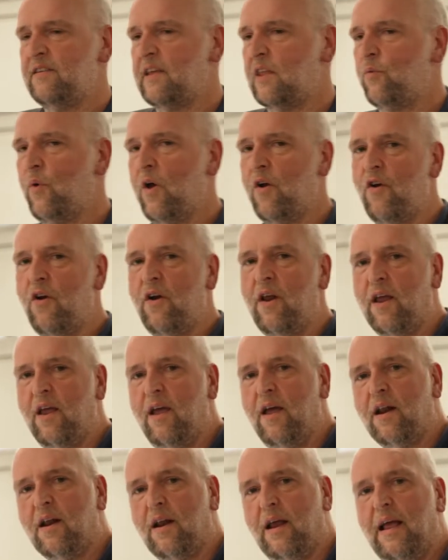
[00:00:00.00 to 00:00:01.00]
that we're running
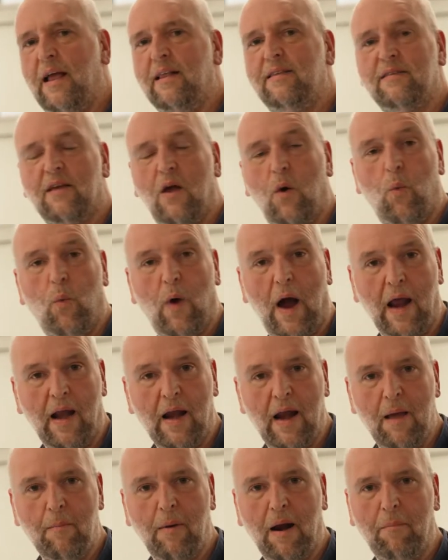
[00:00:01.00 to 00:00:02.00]
here. It's a wine
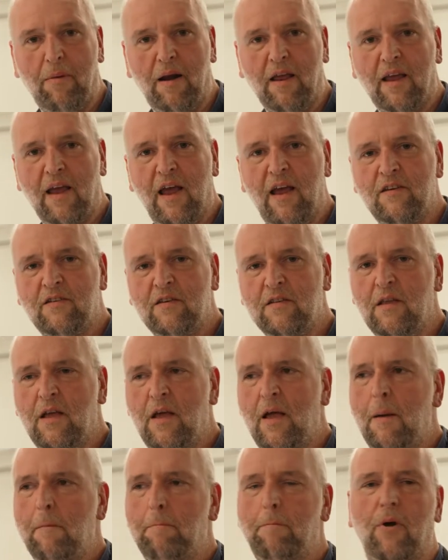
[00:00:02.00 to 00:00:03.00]
label application,
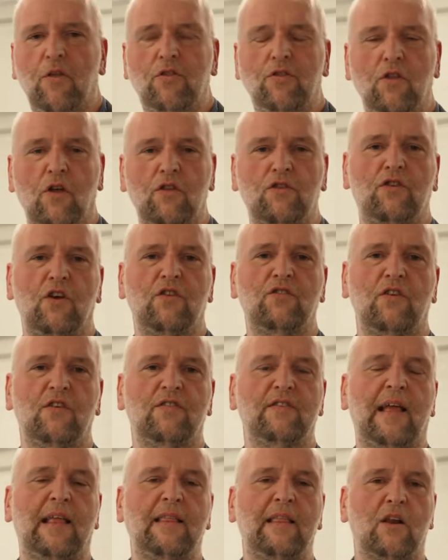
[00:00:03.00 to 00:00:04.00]
but not just a
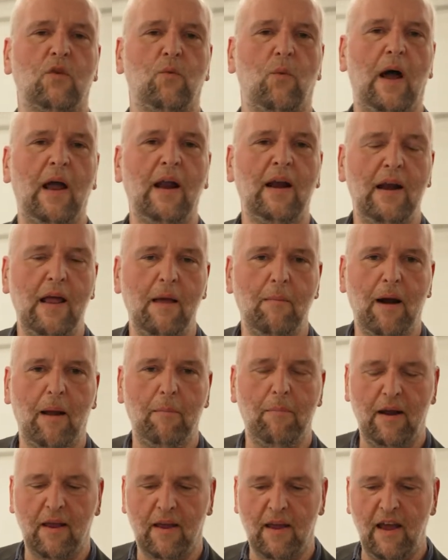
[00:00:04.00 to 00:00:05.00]
standard wine label
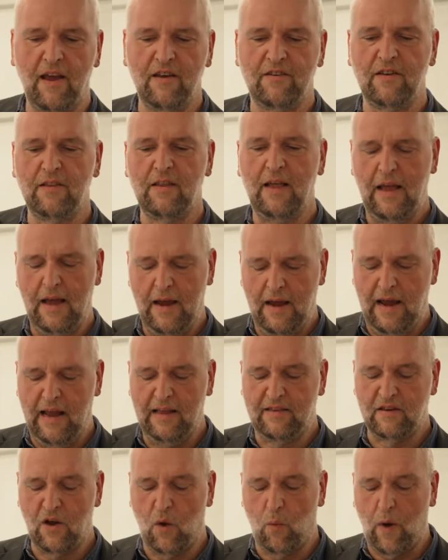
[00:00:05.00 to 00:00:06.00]
application.
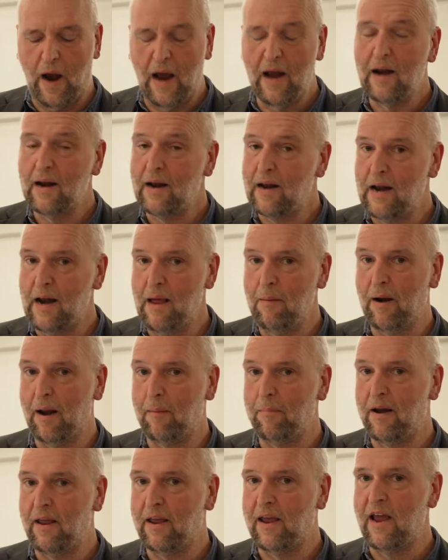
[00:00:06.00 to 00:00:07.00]
It's a wine label
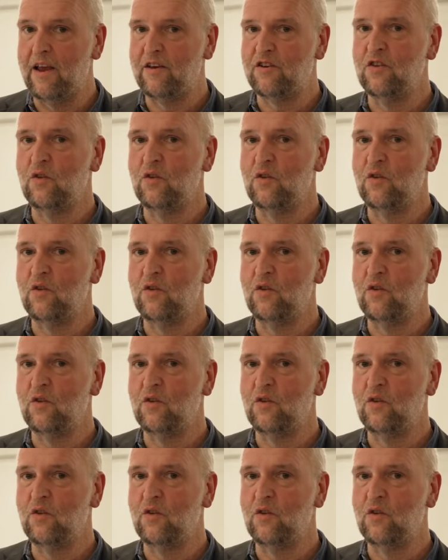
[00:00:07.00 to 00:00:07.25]
application